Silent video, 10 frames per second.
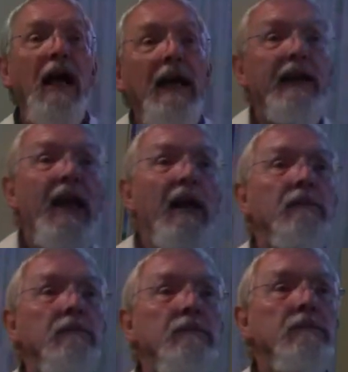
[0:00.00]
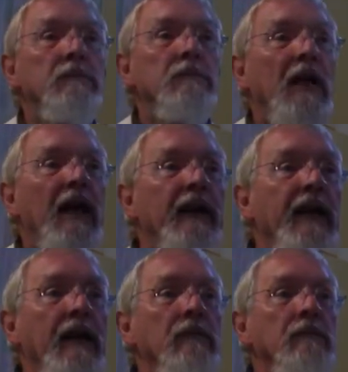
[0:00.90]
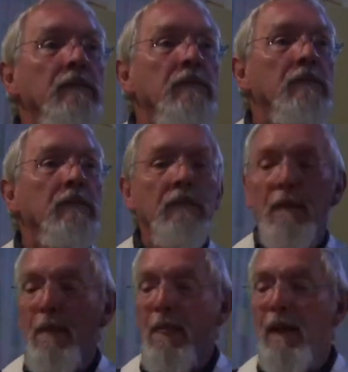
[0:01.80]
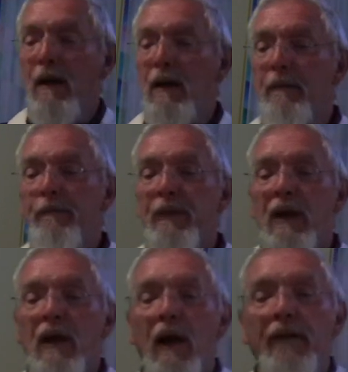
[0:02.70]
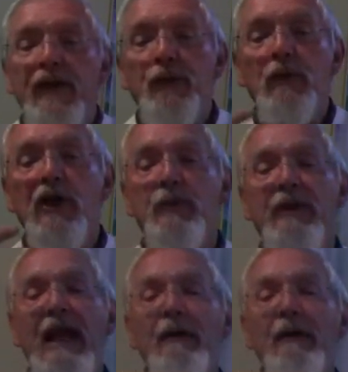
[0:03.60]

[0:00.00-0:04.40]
and again, and again. And this works with